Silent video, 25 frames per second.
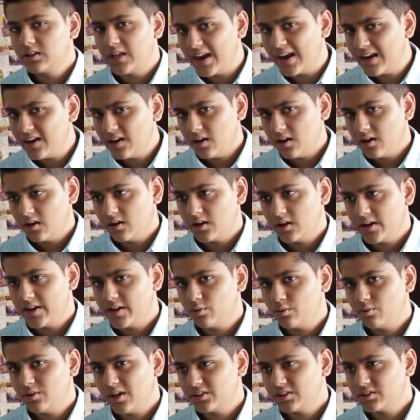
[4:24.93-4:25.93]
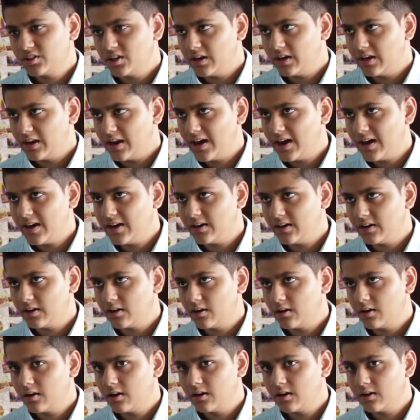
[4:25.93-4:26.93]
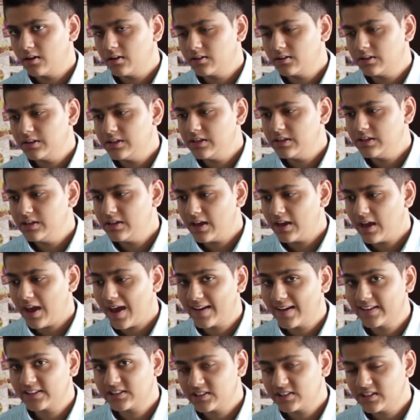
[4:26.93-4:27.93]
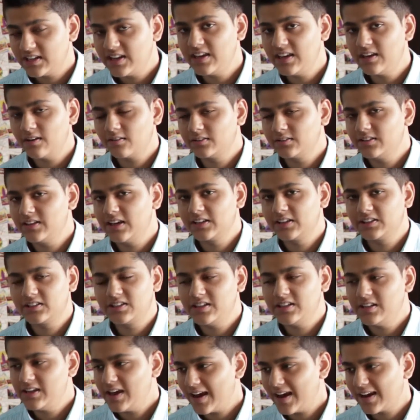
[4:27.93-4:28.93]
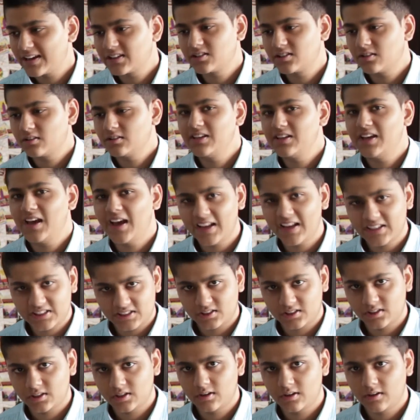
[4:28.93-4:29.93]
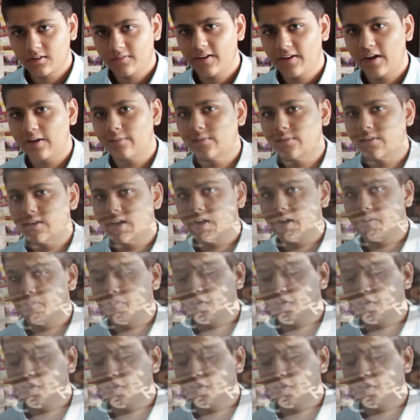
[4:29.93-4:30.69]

Then in 2009, the ST or the STX or the S family